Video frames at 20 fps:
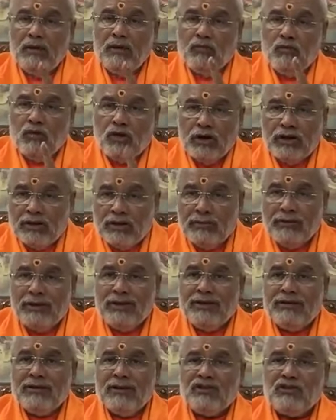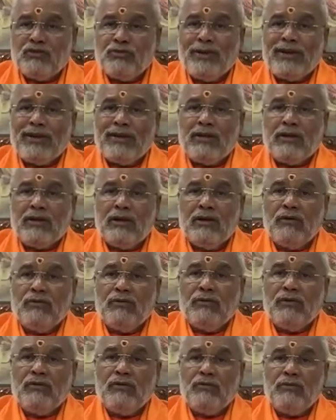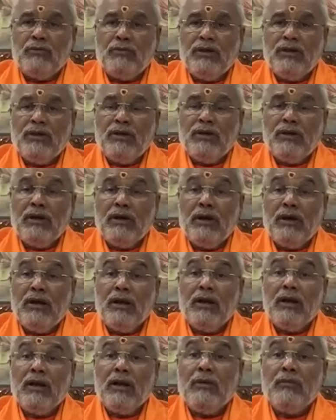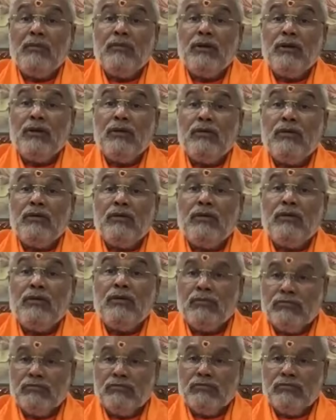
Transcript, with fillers: Whatever is expected out of me, I commit to do.